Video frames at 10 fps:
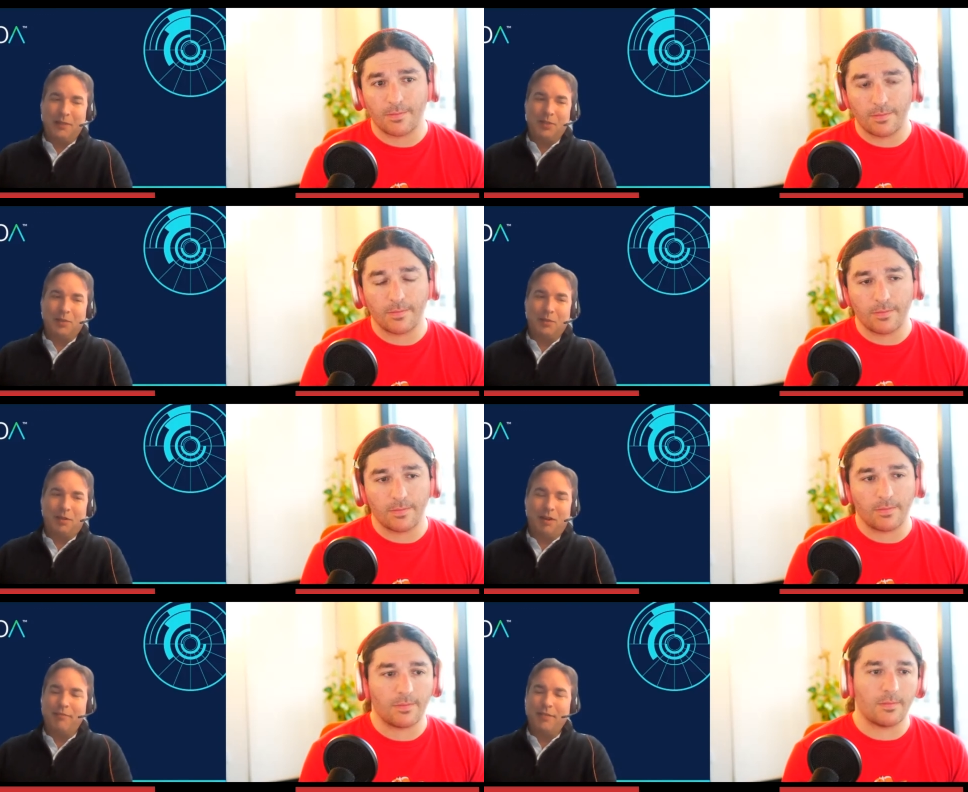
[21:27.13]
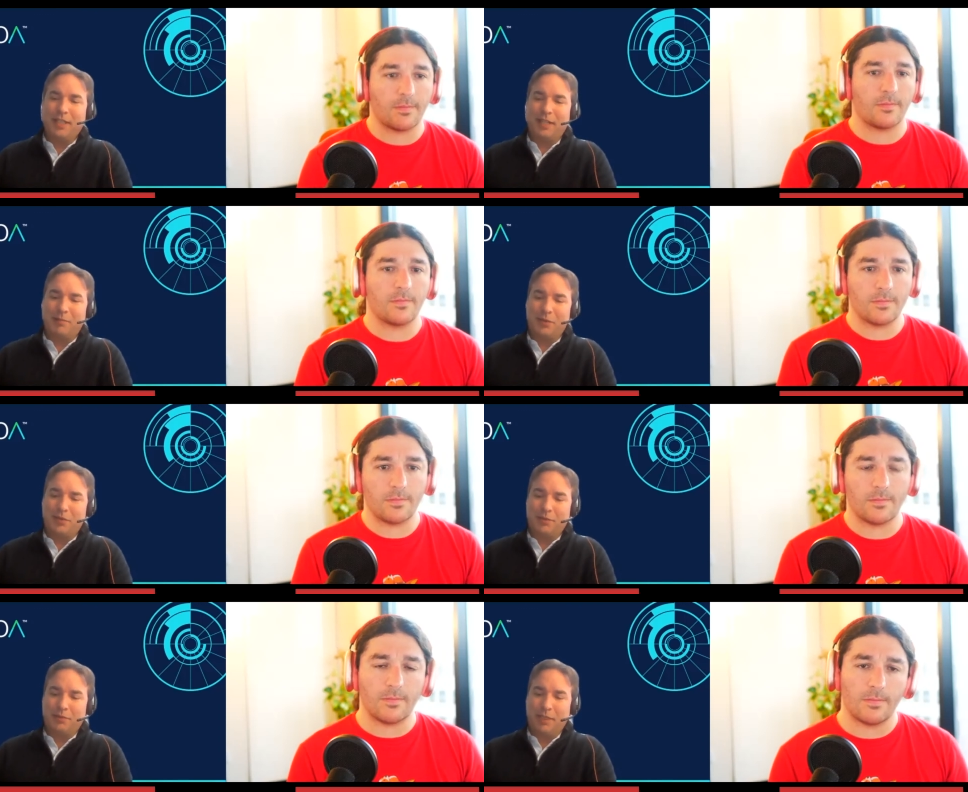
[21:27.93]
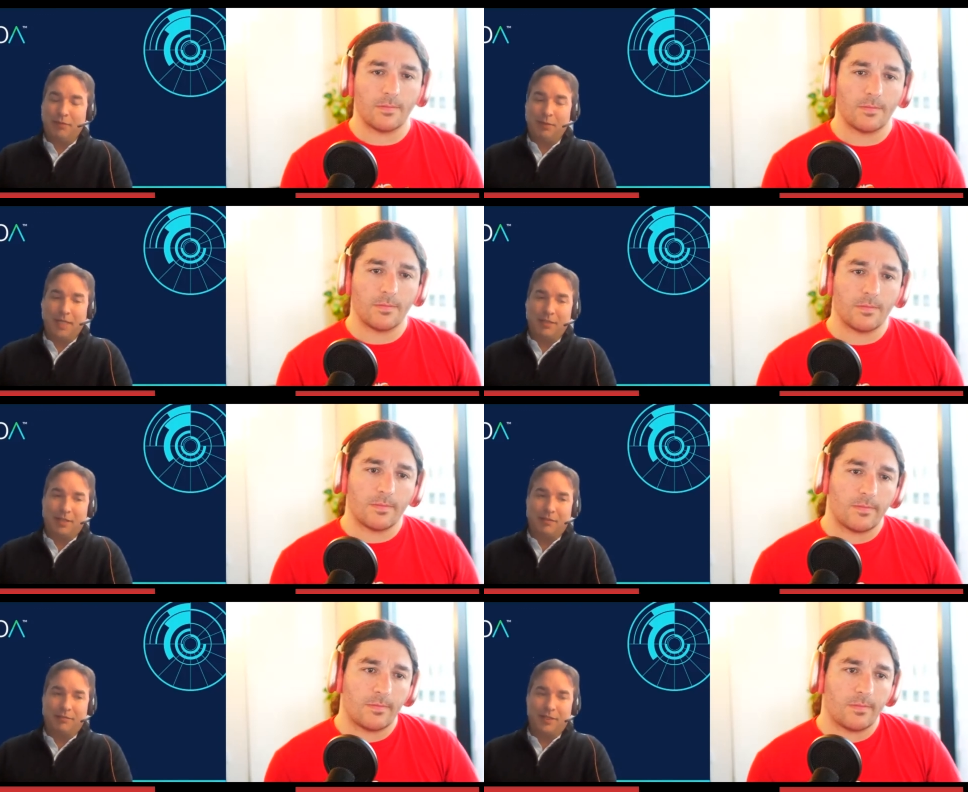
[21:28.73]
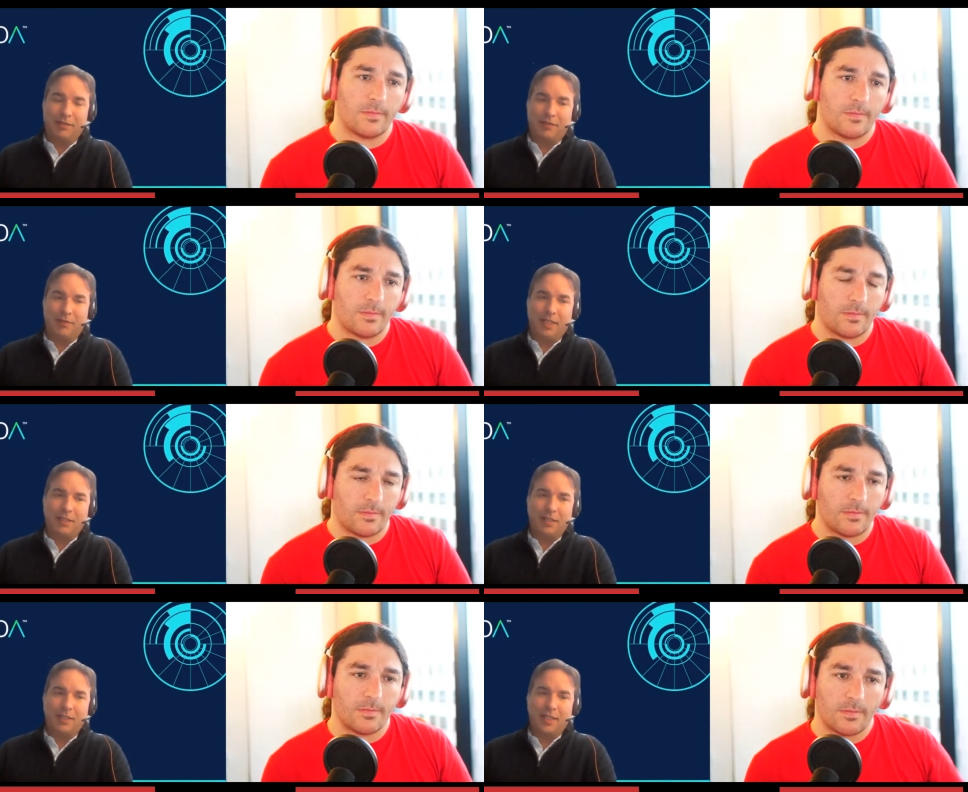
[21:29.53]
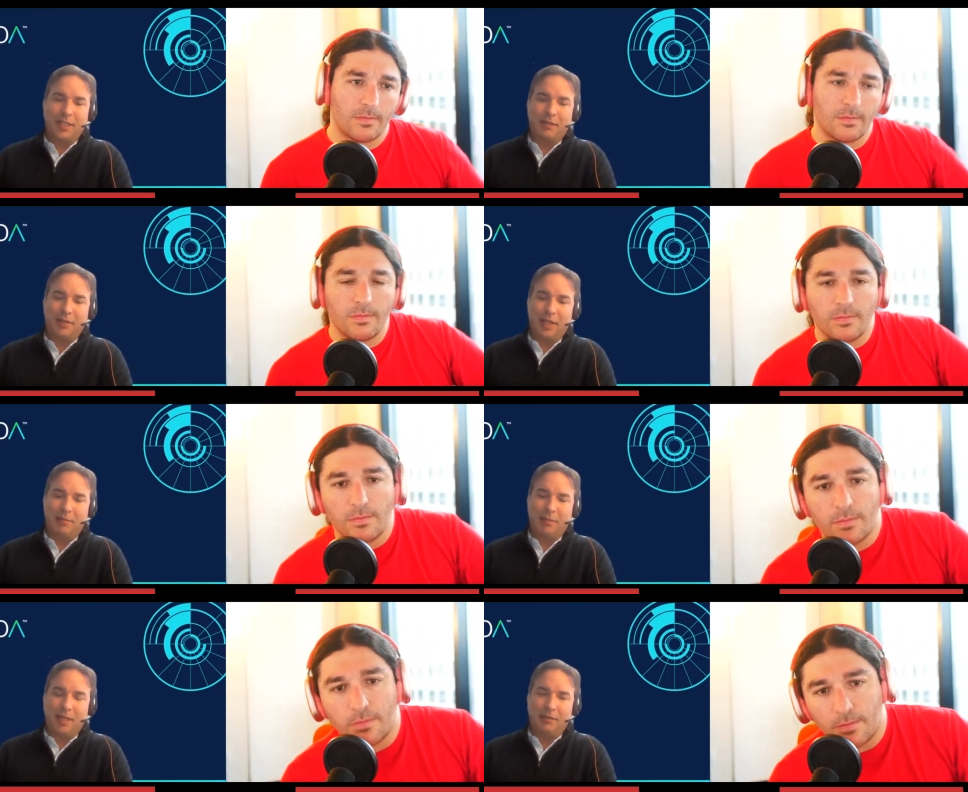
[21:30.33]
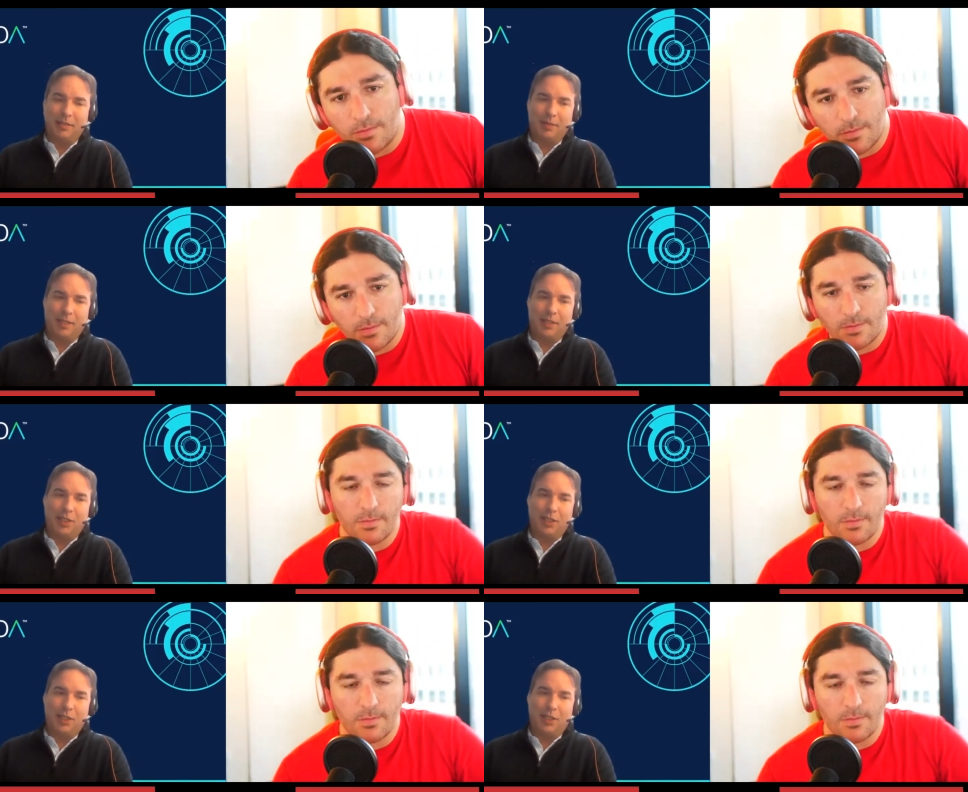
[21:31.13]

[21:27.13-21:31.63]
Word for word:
Speaker 1: So oftentimes, even myself, as even as an executive, I'm on some of the